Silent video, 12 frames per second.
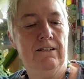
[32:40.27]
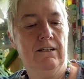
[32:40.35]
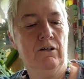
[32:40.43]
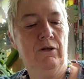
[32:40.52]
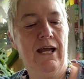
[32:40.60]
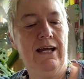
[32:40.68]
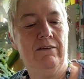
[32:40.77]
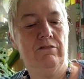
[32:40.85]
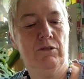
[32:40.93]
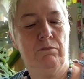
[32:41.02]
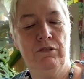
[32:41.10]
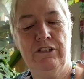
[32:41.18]
Okay,
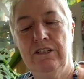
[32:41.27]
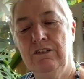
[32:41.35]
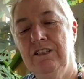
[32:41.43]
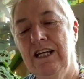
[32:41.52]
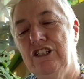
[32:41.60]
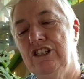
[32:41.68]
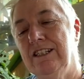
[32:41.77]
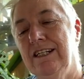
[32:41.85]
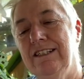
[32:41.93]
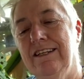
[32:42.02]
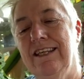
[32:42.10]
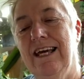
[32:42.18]
so push those edges
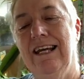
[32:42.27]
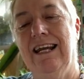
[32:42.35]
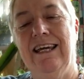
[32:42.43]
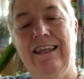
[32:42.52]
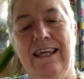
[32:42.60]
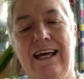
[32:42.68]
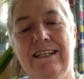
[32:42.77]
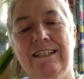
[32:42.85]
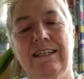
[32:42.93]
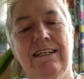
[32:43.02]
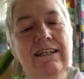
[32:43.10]
into there like that.